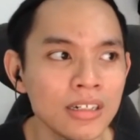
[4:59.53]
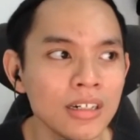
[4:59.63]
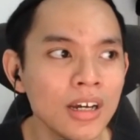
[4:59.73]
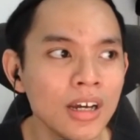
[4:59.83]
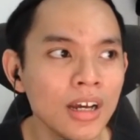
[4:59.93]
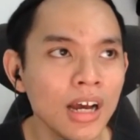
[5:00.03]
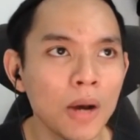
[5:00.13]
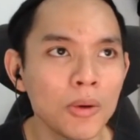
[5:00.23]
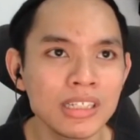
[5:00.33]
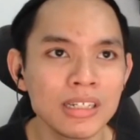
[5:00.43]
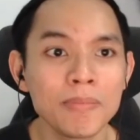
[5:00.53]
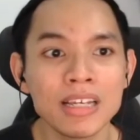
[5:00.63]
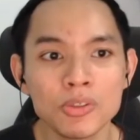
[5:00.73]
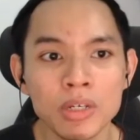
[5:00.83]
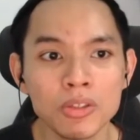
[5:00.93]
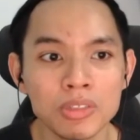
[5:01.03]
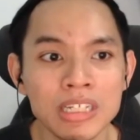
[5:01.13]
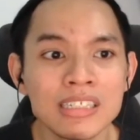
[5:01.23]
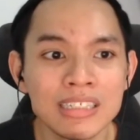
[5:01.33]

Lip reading: I would say the best way to just